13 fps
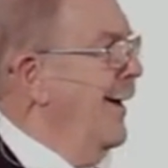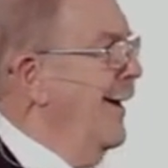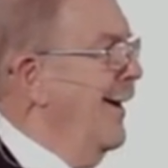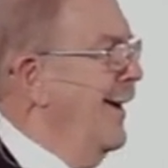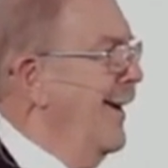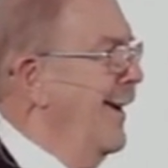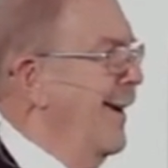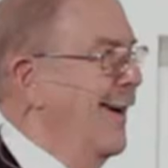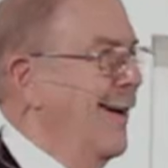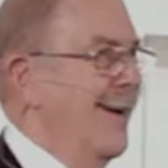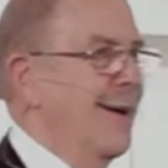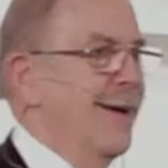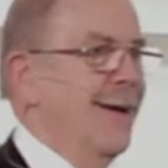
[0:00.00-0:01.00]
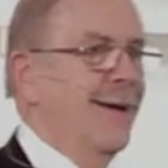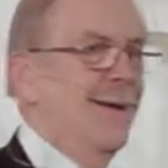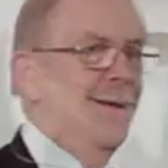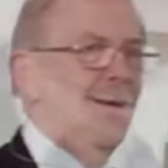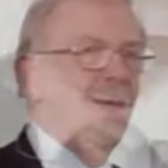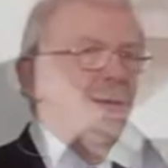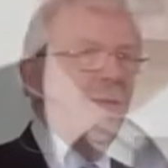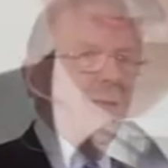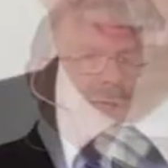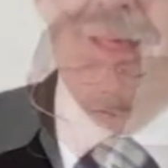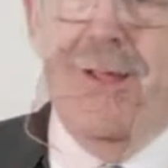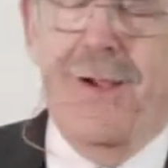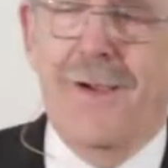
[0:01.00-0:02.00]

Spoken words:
(no one is talking)